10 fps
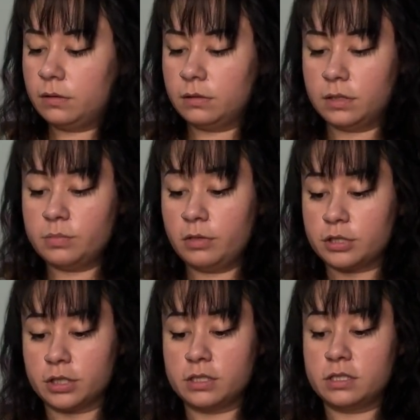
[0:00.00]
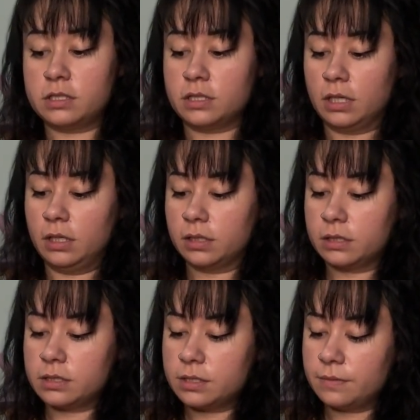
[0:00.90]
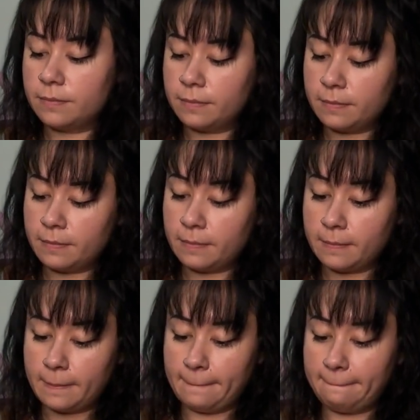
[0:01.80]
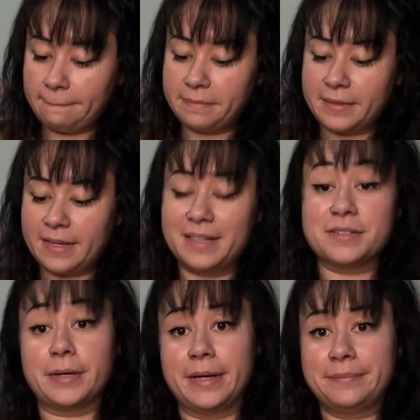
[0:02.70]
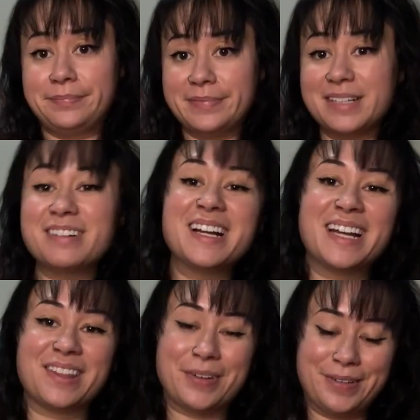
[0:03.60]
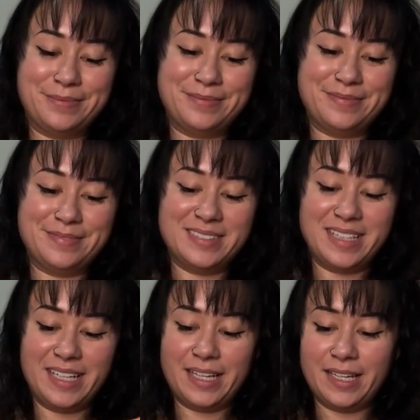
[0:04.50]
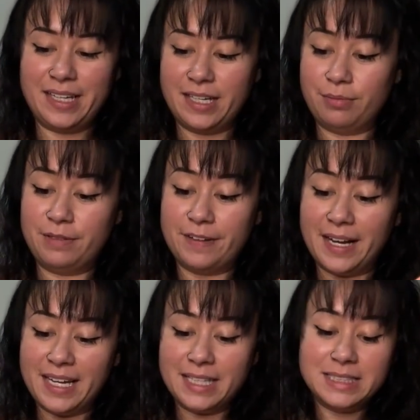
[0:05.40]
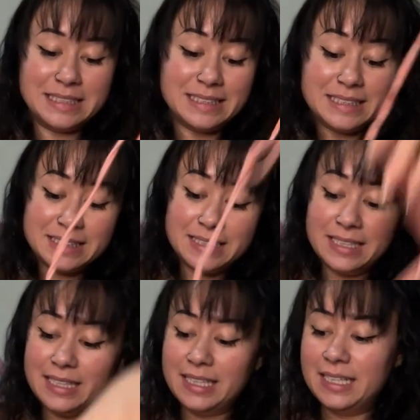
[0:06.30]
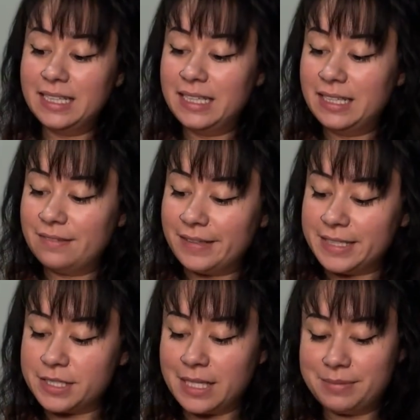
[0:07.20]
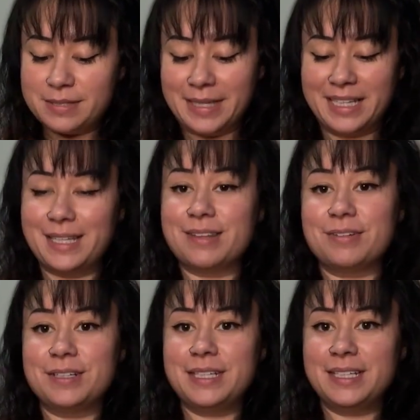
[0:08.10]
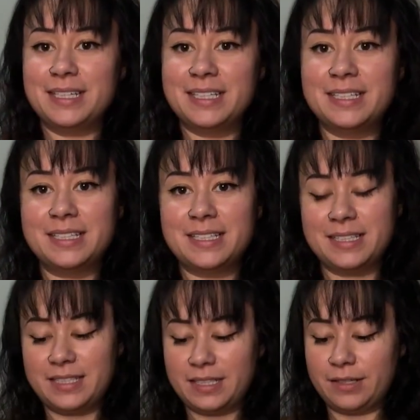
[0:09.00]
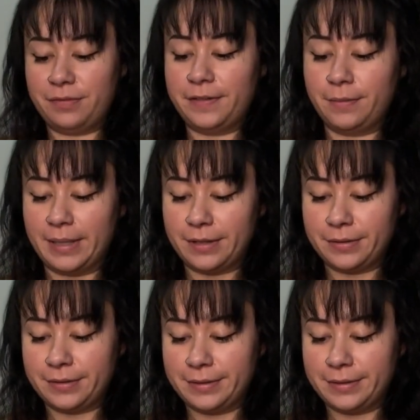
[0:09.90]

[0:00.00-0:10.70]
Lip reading: This project sucks. That's okay. We're gonna get through it. It'll be fine. If I just keep smiling through it, it'll feel better.